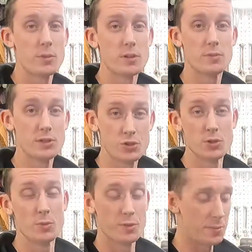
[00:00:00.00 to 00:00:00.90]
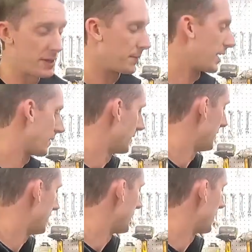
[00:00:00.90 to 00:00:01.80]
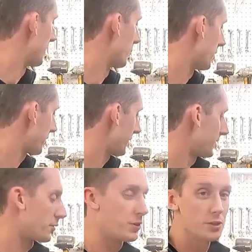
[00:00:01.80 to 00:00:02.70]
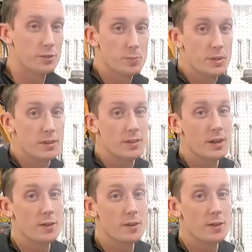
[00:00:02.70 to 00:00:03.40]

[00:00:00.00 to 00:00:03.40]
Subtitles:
We did shoot them with some black paint, and we're just gonna let those cure a little bit.